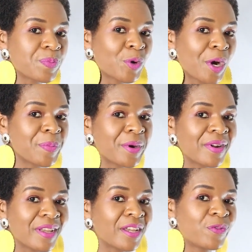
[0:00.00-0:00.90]

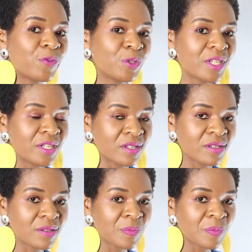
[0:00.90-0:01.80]
primary care
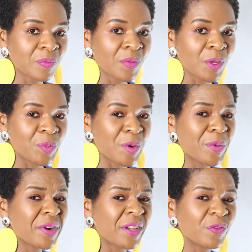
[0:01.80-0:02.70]
physicians.
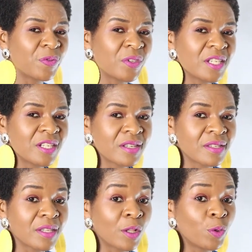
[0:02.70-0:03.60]
Primary care
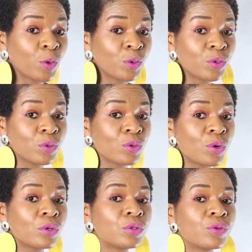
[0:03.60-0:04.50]
physicians are those you
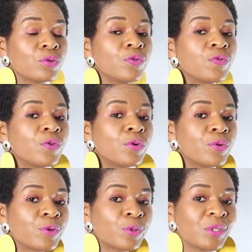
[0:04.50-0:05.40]
go to
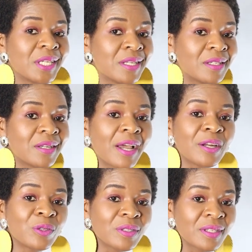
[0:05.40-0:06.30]
for routine
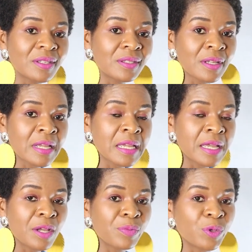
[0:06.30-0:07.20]
diagnosis,
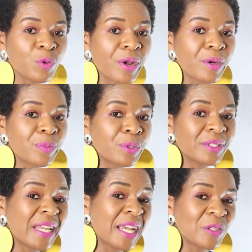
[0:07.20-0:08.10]
but wearable
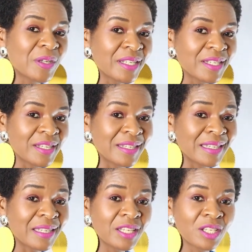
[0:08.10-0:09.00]
technology
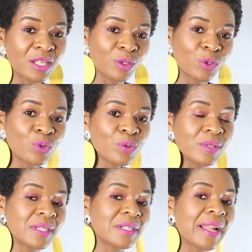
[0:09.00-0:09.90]
and digital
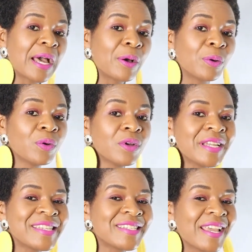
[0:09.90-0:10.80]
tools are now
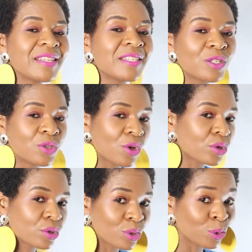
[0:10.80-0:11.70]
changing
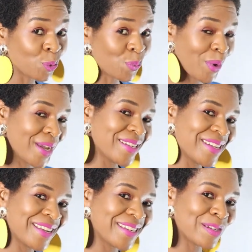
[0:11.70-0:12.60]
doctor to
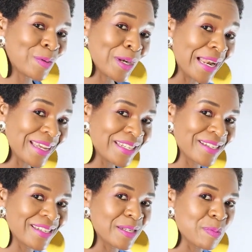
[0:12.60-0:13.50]
patient
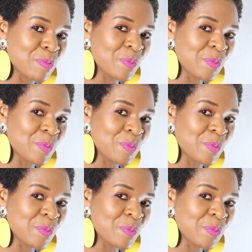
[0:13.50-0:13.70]
relationship.